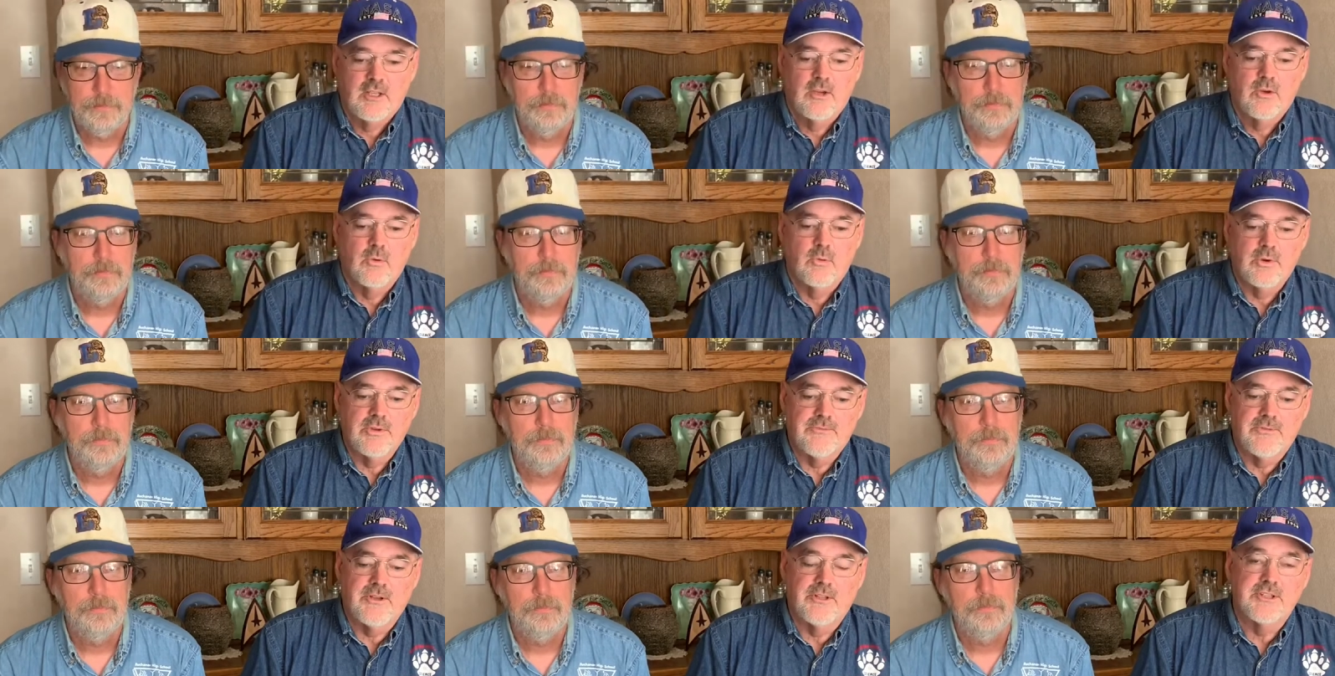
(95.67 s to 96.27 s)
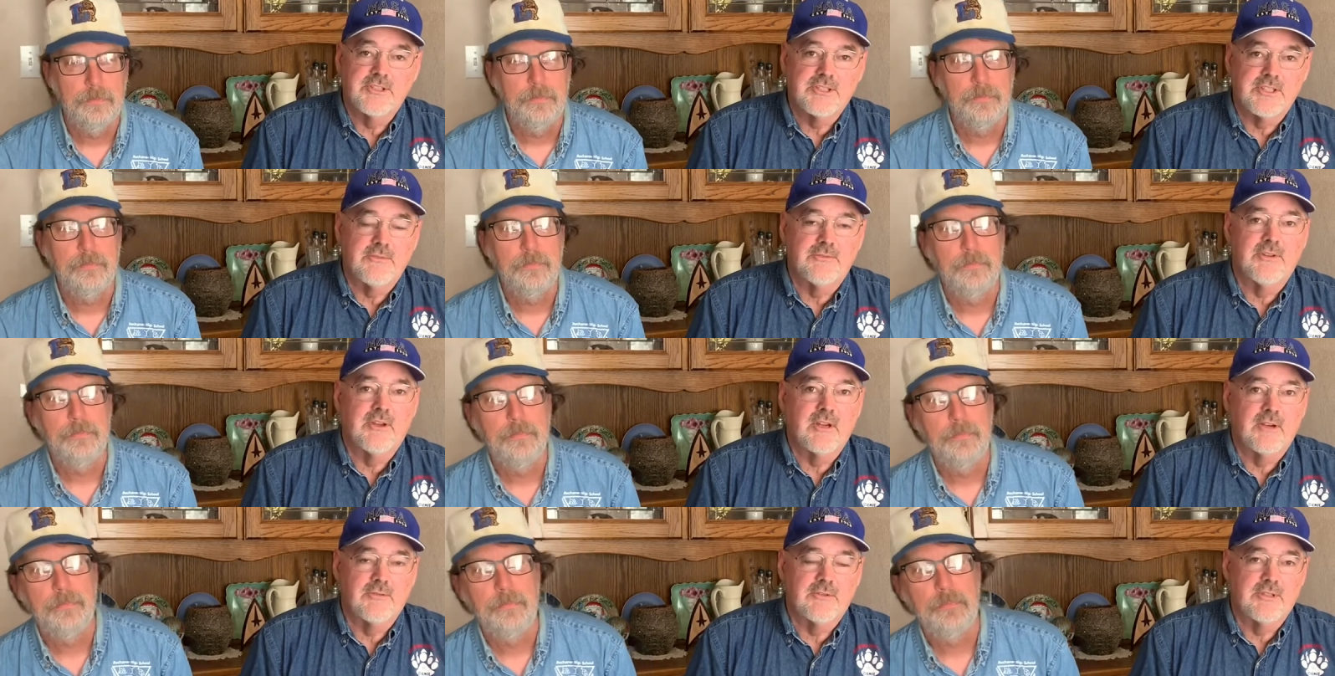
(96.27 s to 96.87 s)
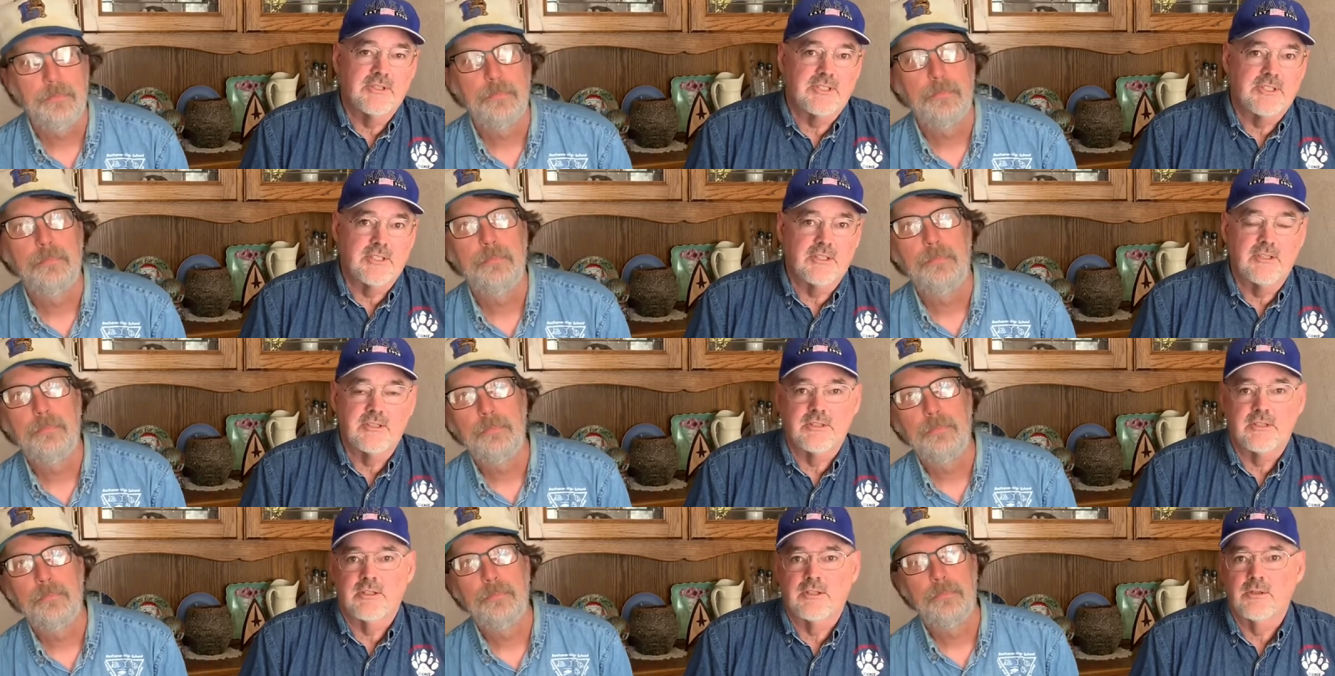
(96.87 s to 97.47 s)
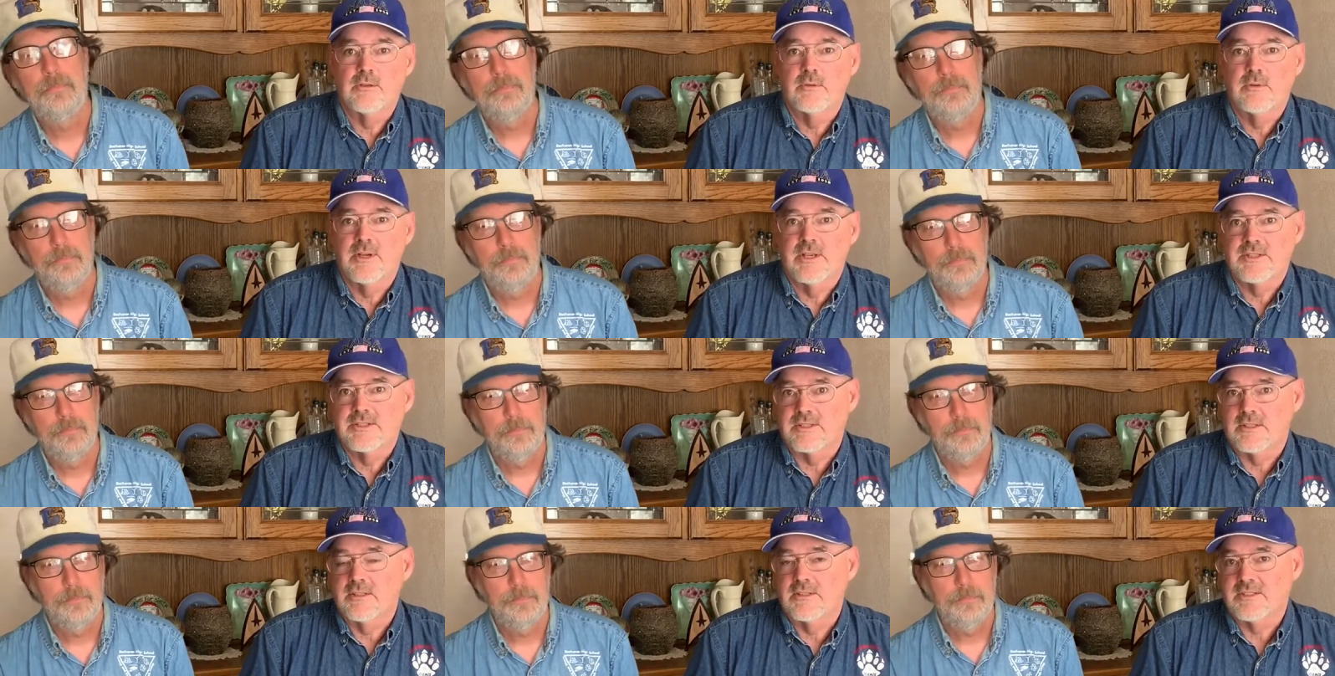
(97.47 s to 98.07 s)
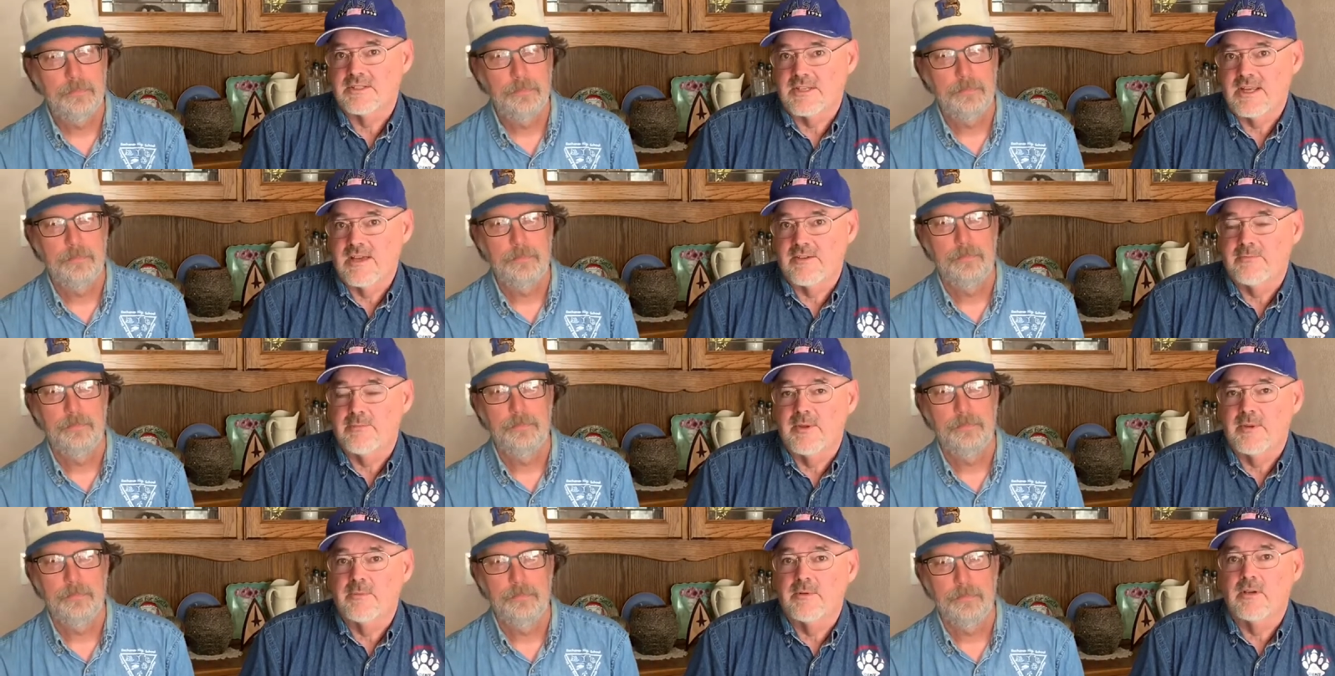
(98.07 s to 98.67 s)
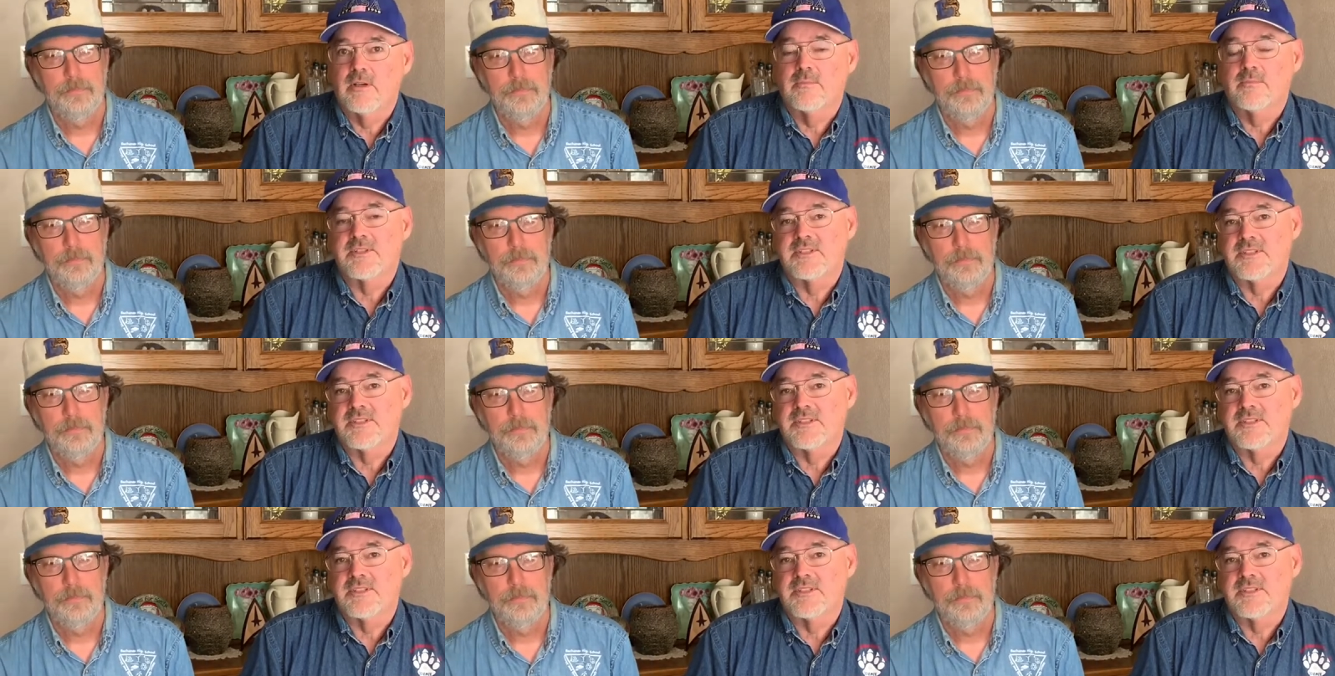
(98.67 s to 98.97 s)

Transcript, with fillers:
Speaker 1: we felt as if every CUSD staff member had been